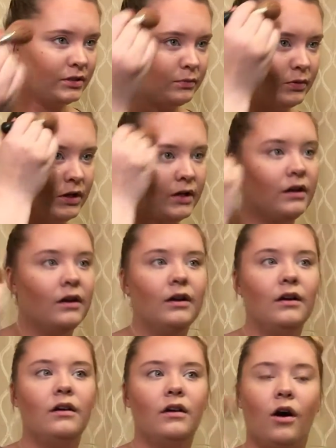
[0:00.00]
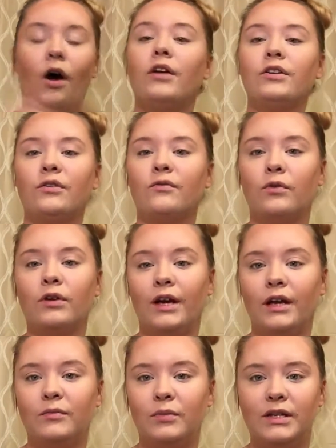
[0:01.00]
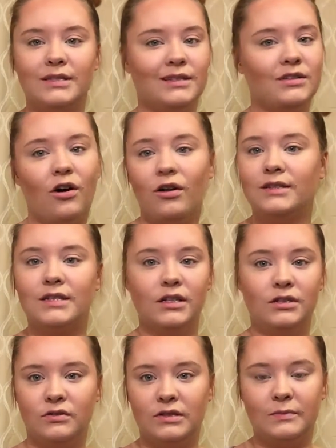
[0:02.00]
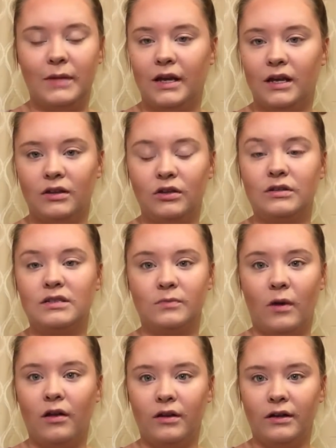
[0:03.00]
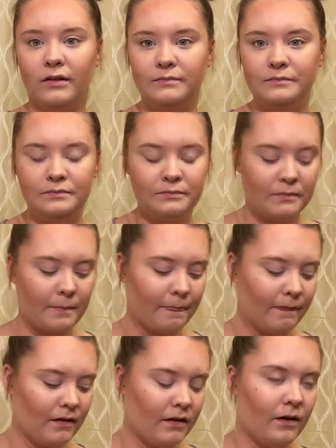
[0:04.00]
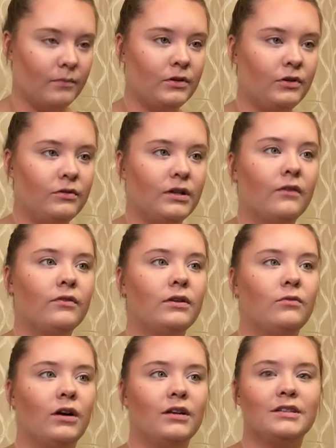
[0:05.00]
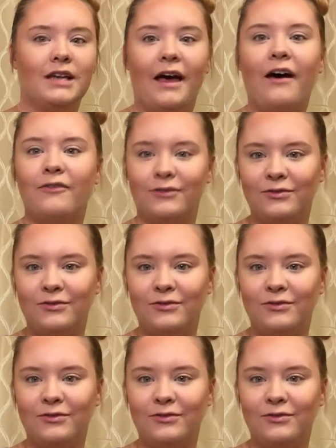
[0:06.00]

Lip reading: you put on your forehead, because all it's going to do is make it look smaller. You definitely want to have a